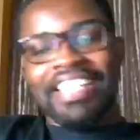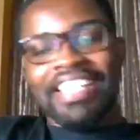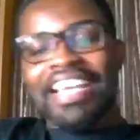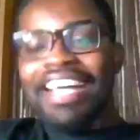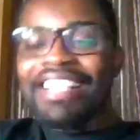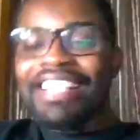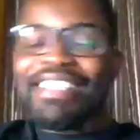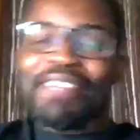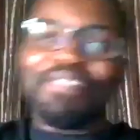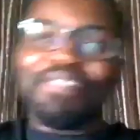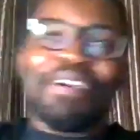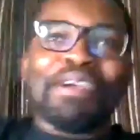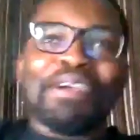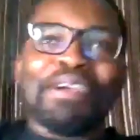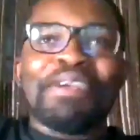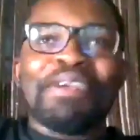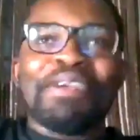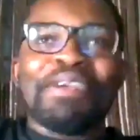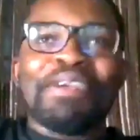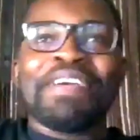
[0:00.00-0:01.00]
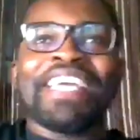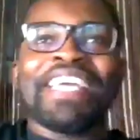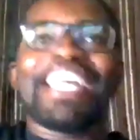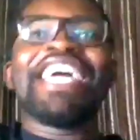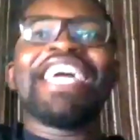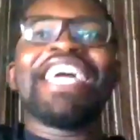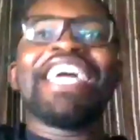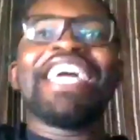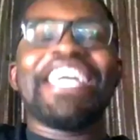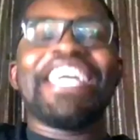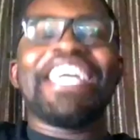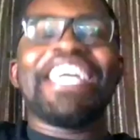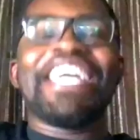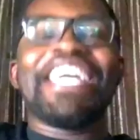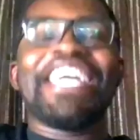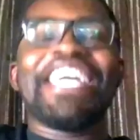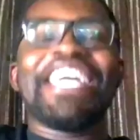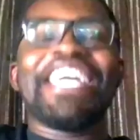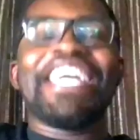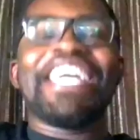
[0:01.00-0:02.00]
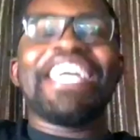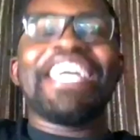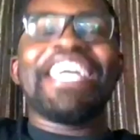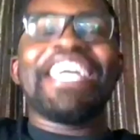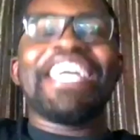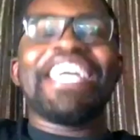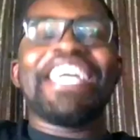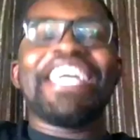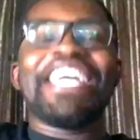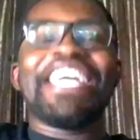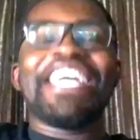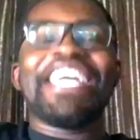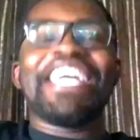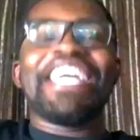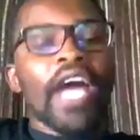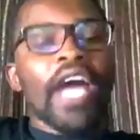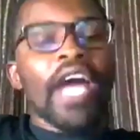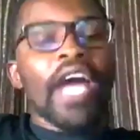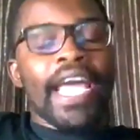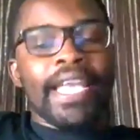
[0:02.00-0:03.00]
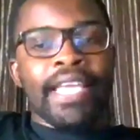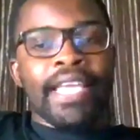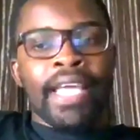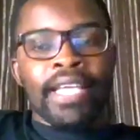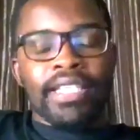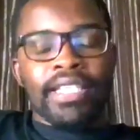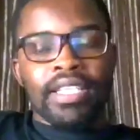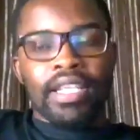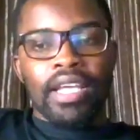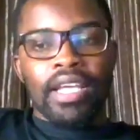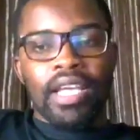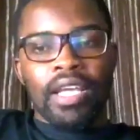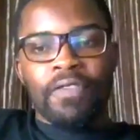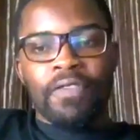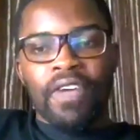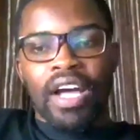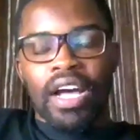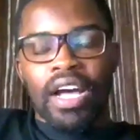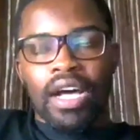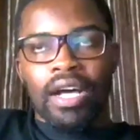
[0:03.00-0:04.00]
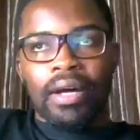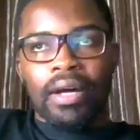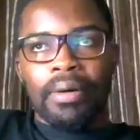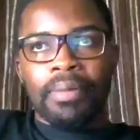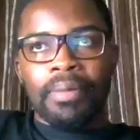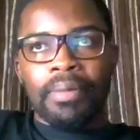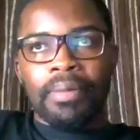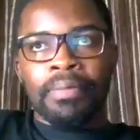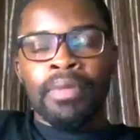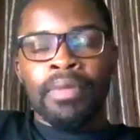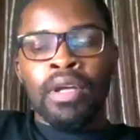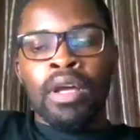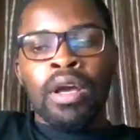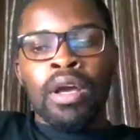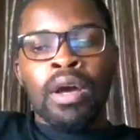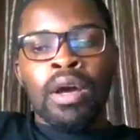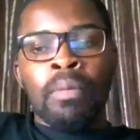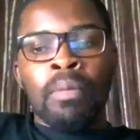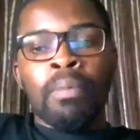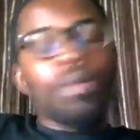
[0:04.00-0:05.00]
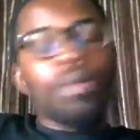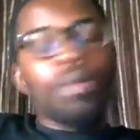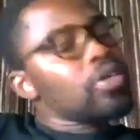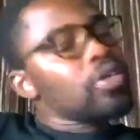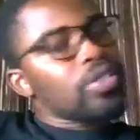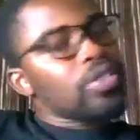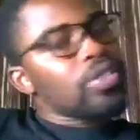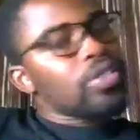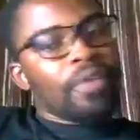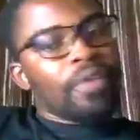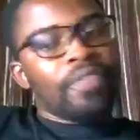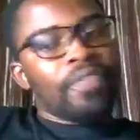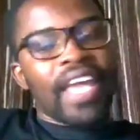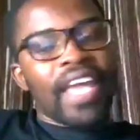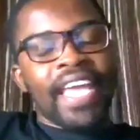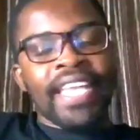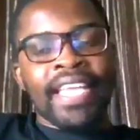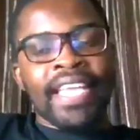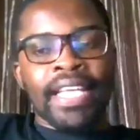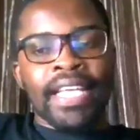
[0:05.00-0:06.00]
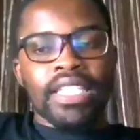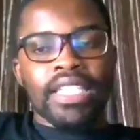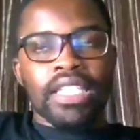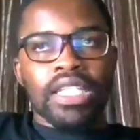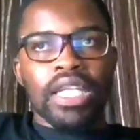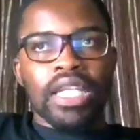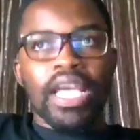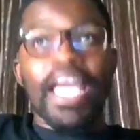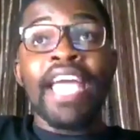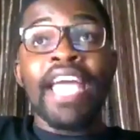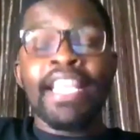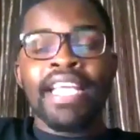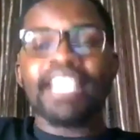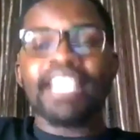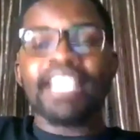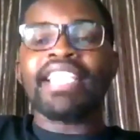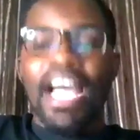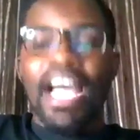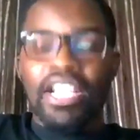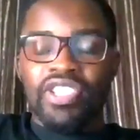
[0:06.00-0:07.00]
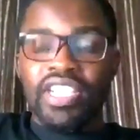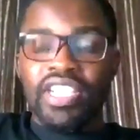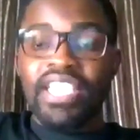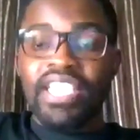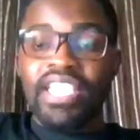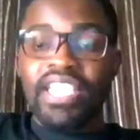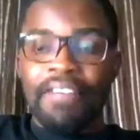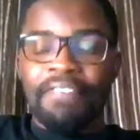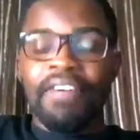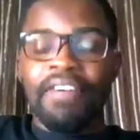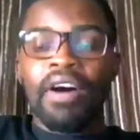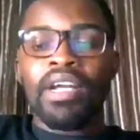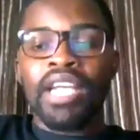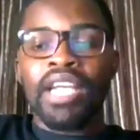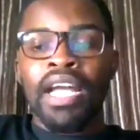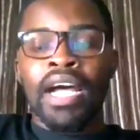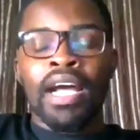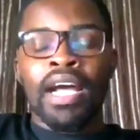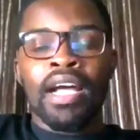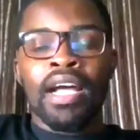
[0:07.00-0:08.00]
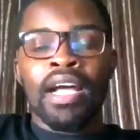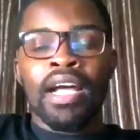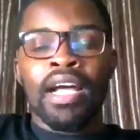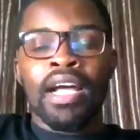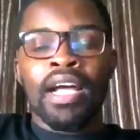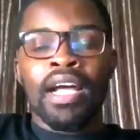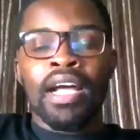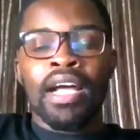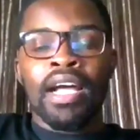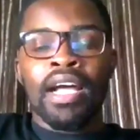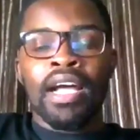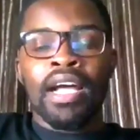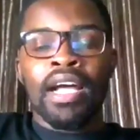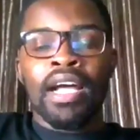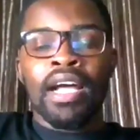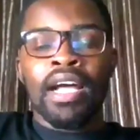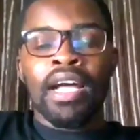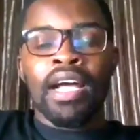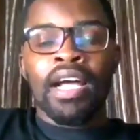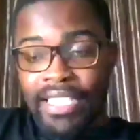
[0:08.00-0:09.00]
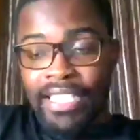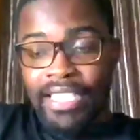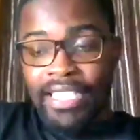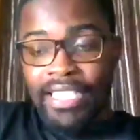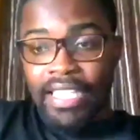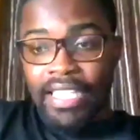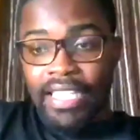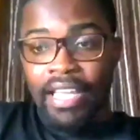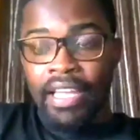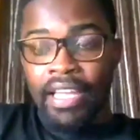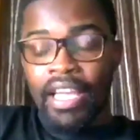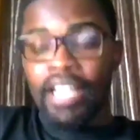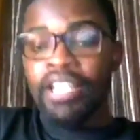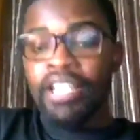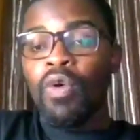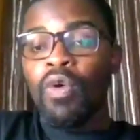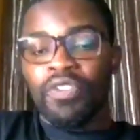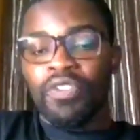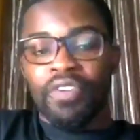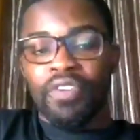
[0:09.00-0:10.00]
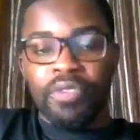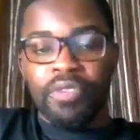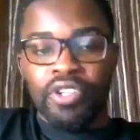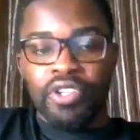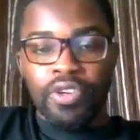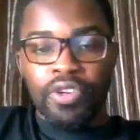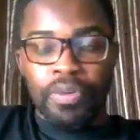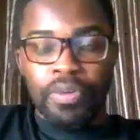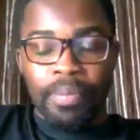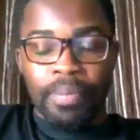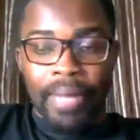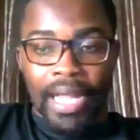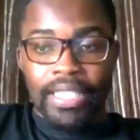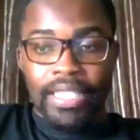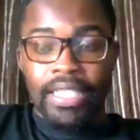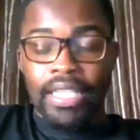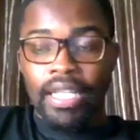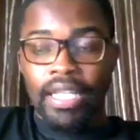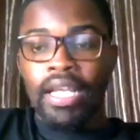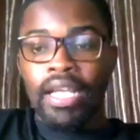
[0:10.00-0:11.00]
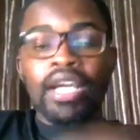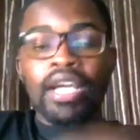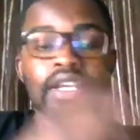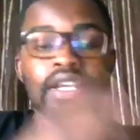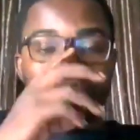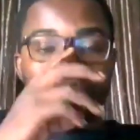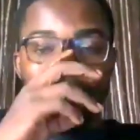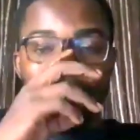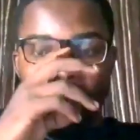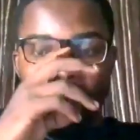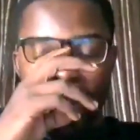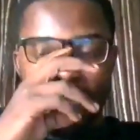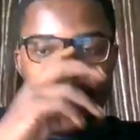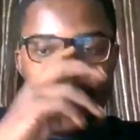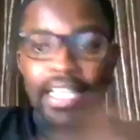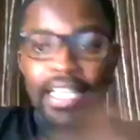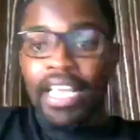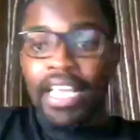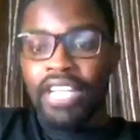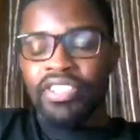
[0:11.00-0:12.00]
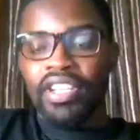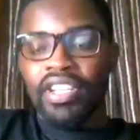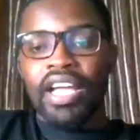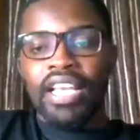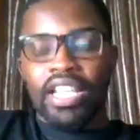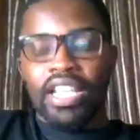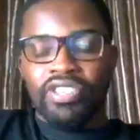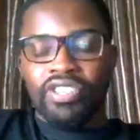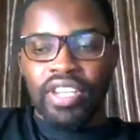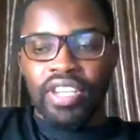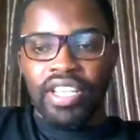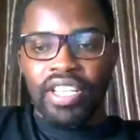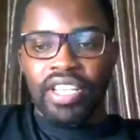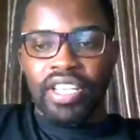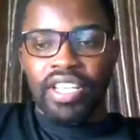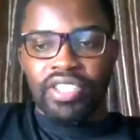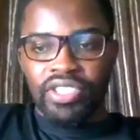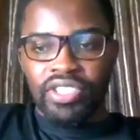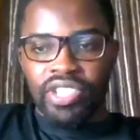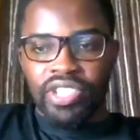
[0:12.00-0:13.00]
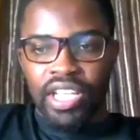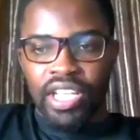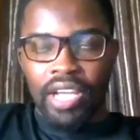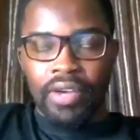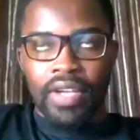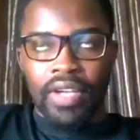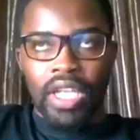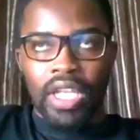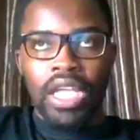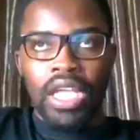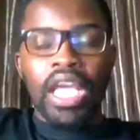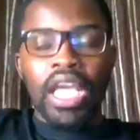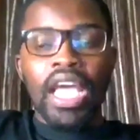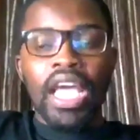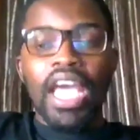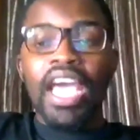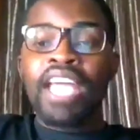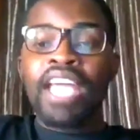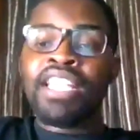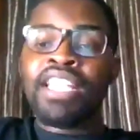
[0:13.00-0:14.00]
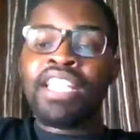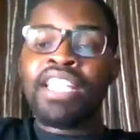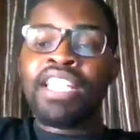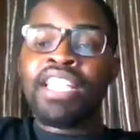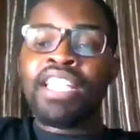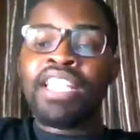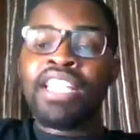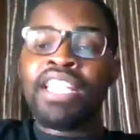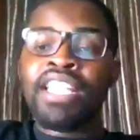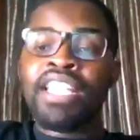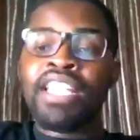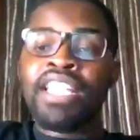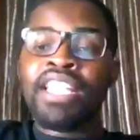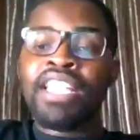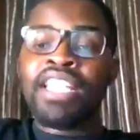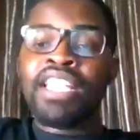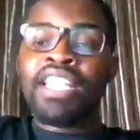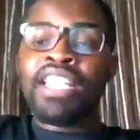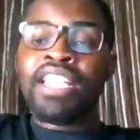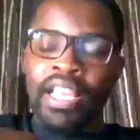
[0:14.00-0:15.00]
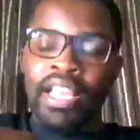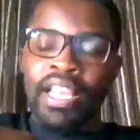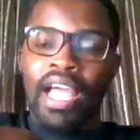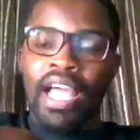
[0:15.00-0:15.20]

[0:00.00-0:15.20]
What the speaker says: that's a very interesting question. So for Aaenics, if you are most of Aaenics actually the founder graduated last year, and he was from UMaT, Electrical and Electronics Engineering. And he trained us when